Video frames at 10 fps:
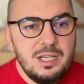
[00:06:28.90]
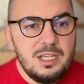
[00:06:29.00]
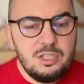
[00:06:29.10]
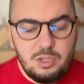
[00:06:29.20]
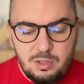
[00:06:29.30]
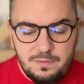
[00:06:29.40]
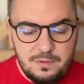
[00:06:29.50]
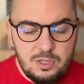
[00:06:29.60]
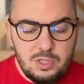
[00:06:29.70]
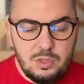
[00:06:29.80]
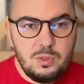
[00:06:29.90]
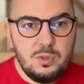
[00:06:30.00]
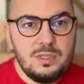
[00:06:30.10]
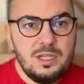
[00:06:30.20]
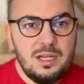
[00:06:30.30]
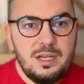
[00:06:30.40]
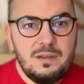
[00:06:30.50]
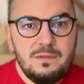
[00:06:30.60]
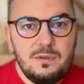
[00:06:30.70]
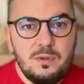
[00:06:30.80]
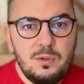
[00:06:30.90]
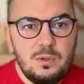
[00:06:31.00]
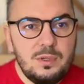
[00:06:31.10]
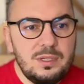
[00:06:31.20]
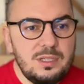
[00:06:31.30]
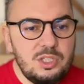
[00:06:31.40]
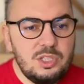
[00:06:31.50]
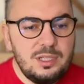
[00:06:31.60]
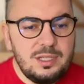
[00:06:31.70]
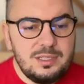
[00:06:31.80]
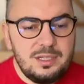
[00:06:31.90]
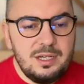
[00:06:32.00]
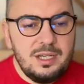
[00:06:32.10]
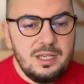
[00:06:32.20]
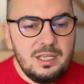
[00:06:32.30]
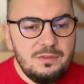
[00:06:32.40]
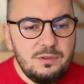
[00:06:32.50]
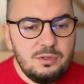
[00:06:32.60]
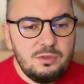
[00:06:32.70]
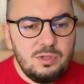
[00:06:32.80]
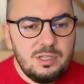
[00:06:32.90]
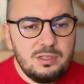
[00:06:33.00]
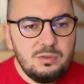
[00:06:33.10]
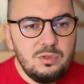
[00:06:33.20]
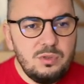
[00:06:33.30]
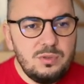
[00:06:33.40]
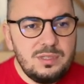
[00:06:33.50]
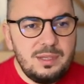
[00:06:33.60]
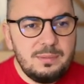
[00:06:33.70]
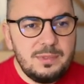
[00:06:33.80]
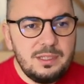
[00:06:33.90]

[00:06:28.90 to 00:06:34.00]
So if you used Avo initializer, if you're trying to use something